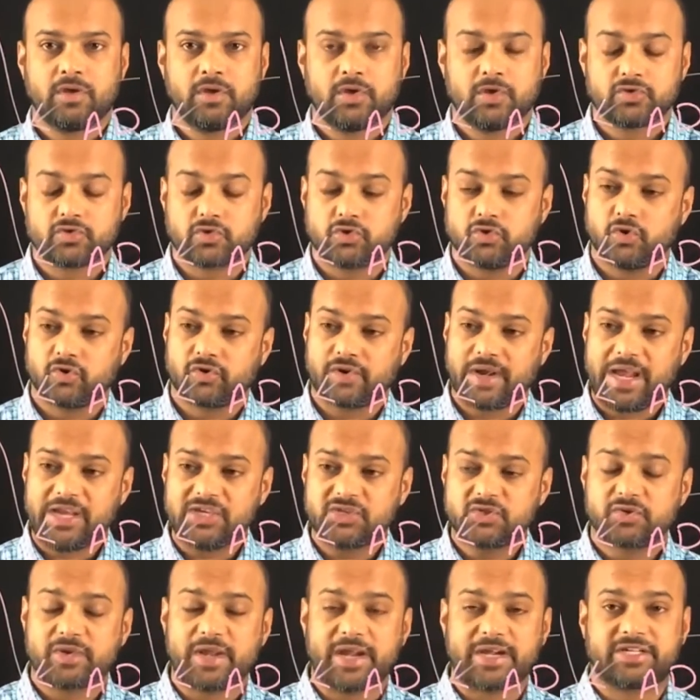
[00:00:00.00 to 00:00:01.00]
So your
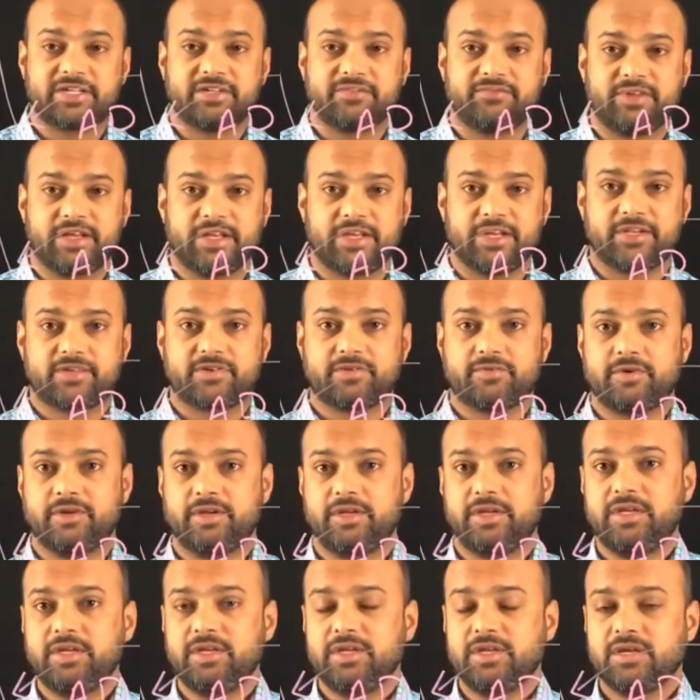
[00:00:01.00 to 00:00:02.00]
Azure Active
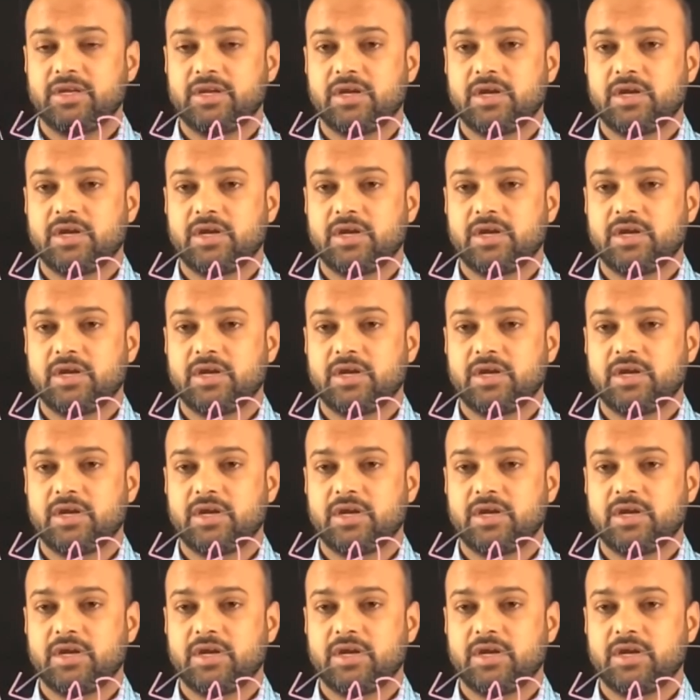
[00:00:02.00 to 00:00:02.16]
Directory